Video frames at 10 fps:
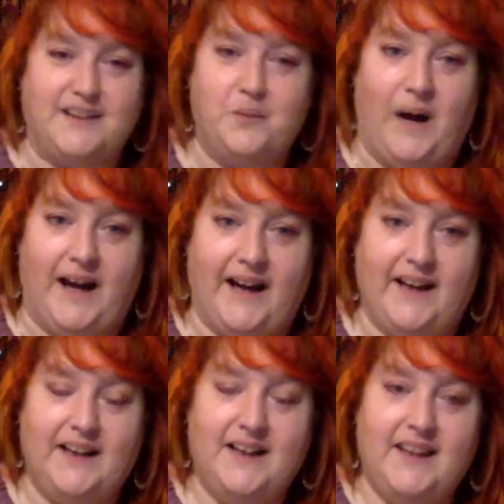why
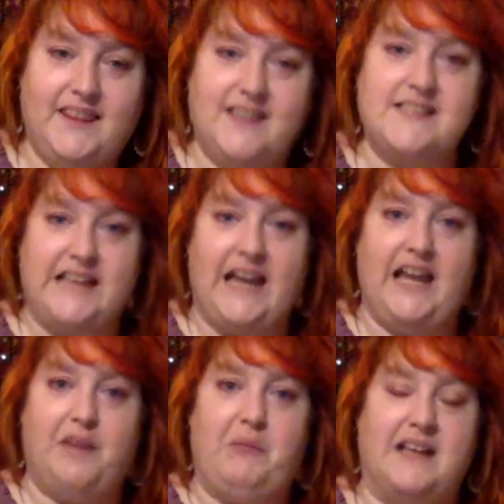this
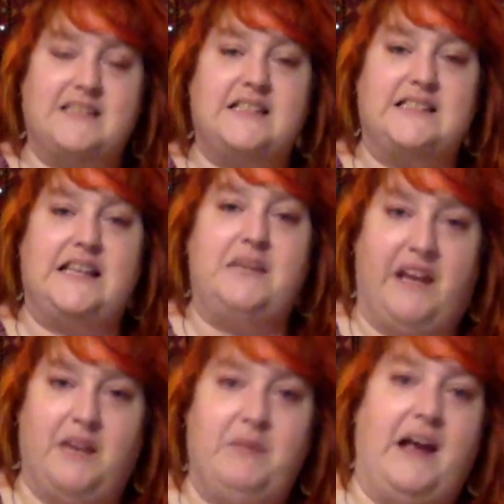name has the same
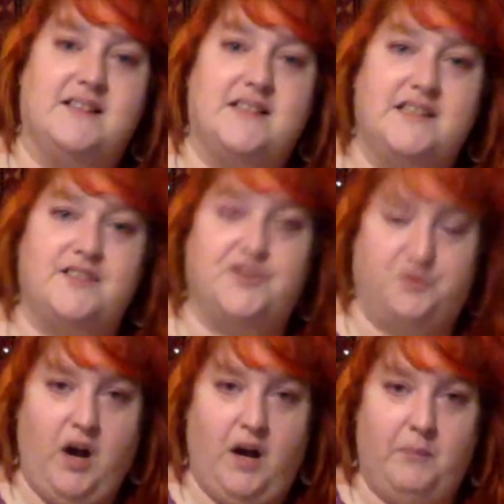name as this
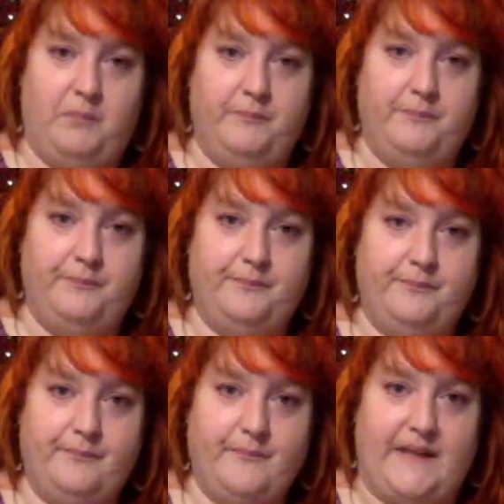drum
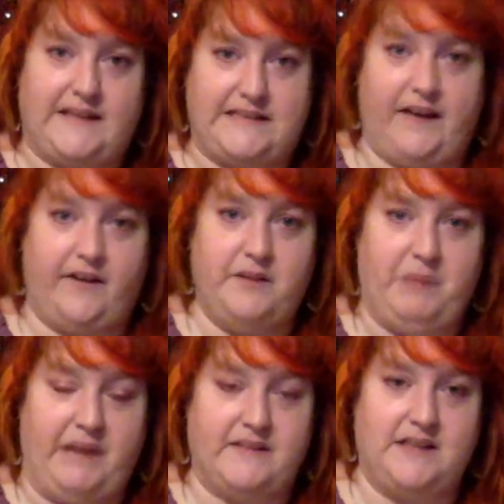that's carried
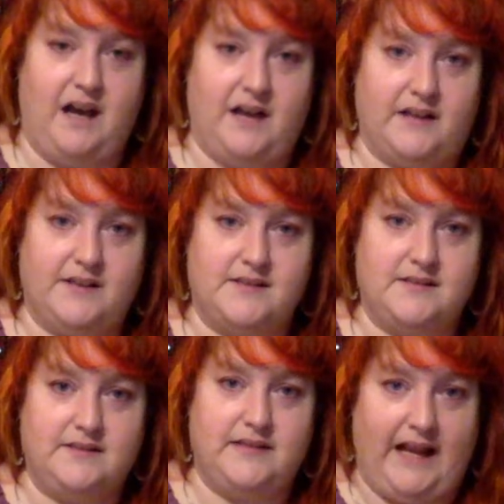by this goddess
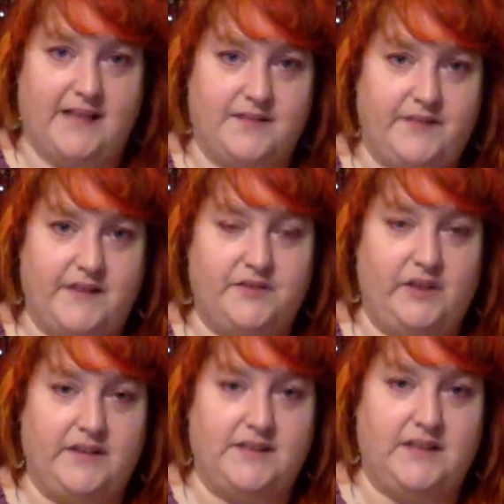that has a festival
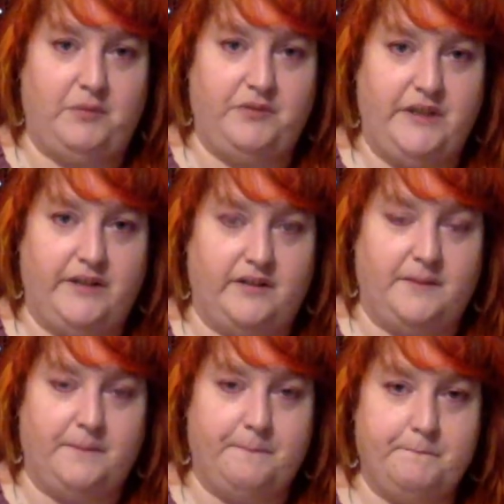at this time of year.
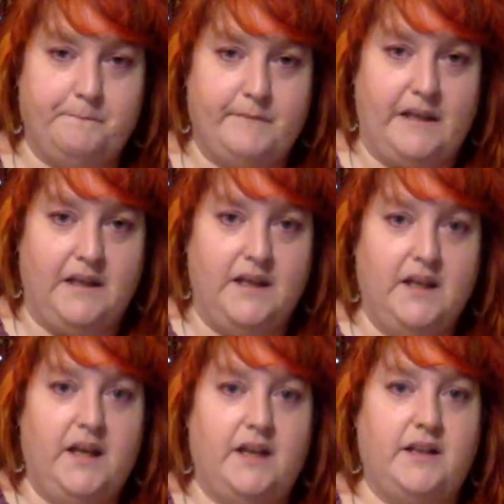
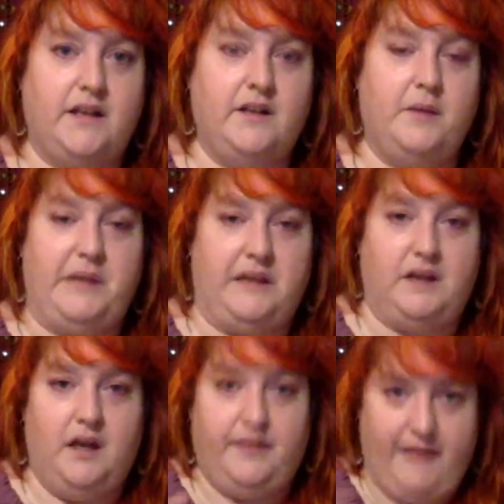And I mean,
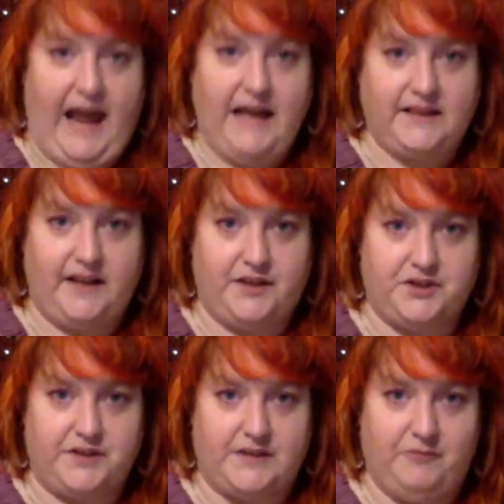that
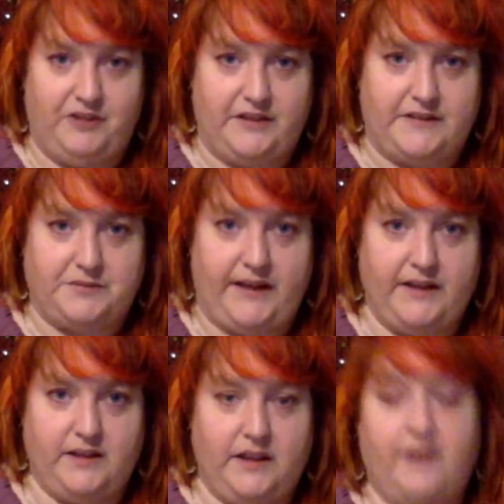connection is obvious,
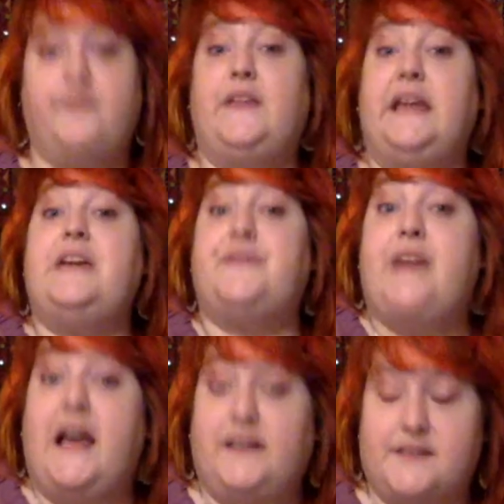right? If
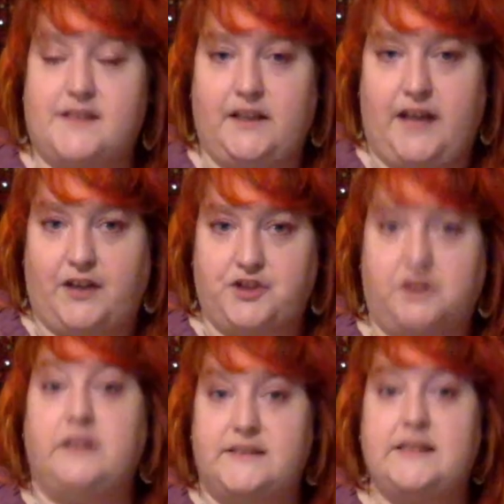that is a
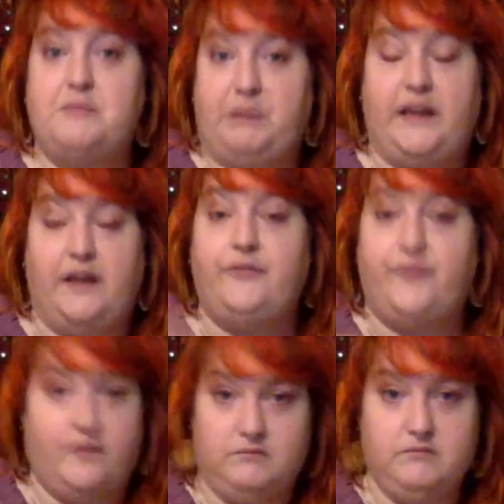connection, let's say big
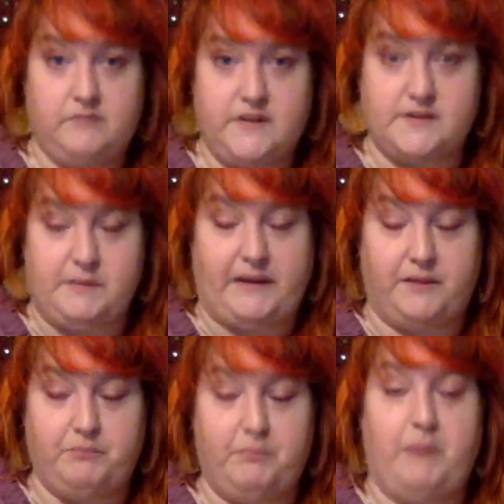if. This is
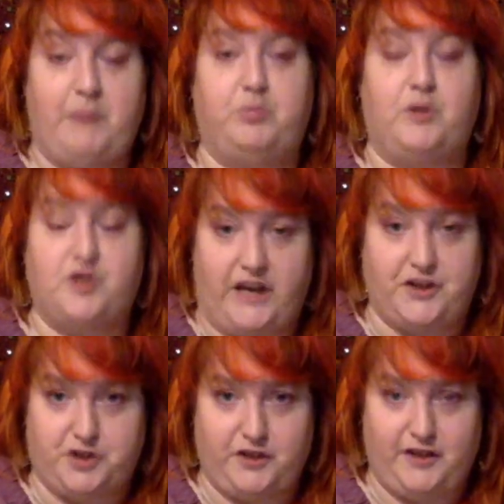my
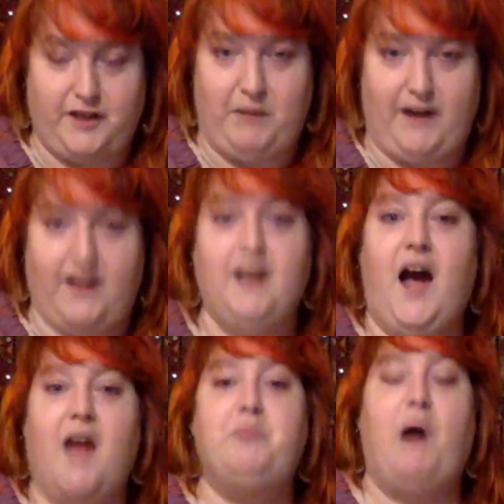projection and my
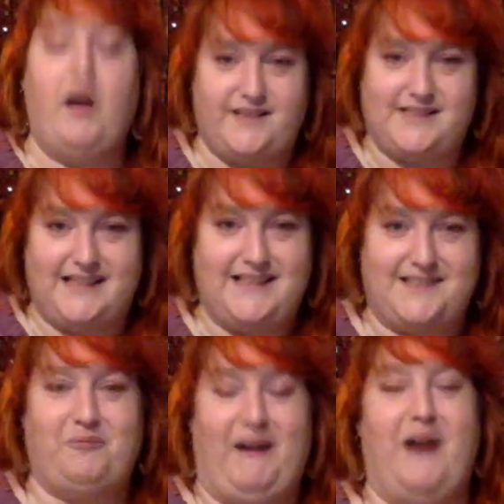hypotheses
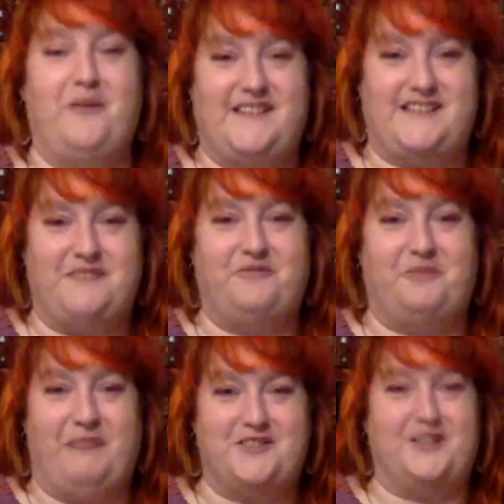around this
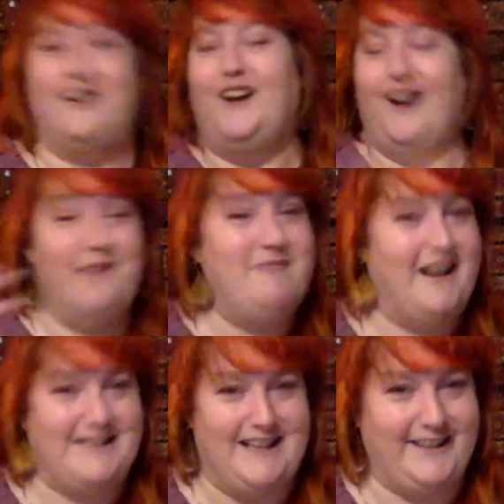information. I'm
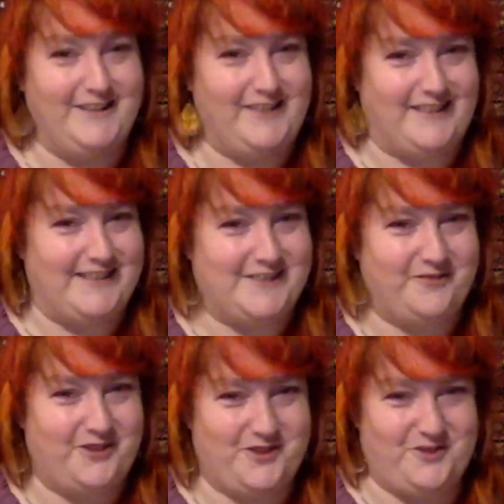not telling you that this is
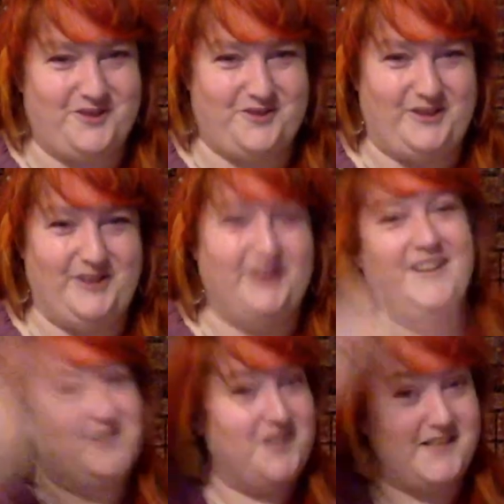for sure true.
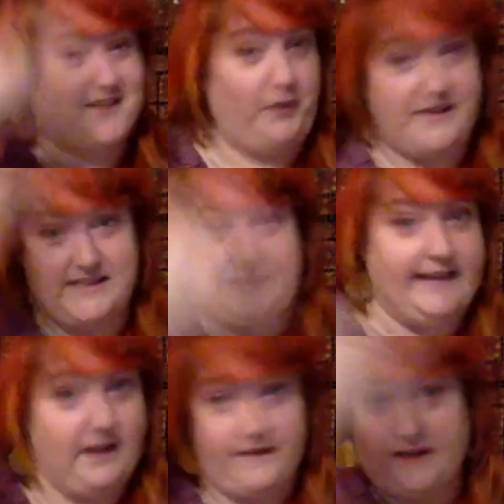Just a crazy
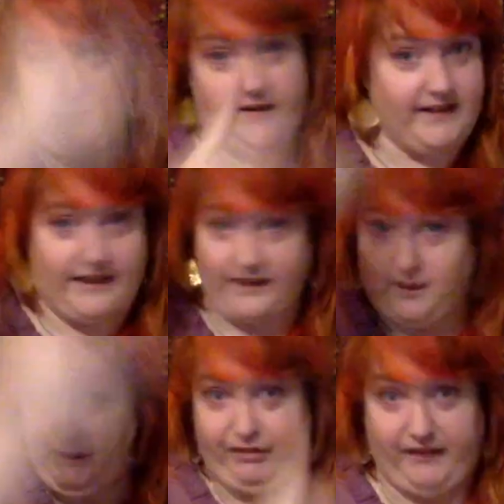lady on the internet yelling
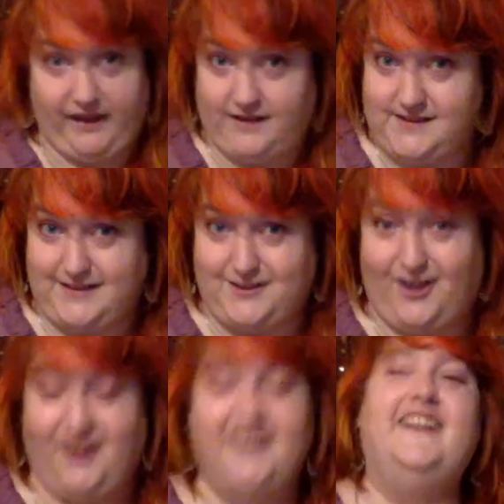about things. That's
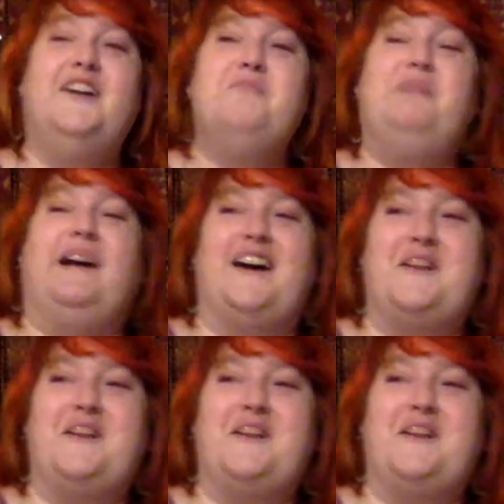all. But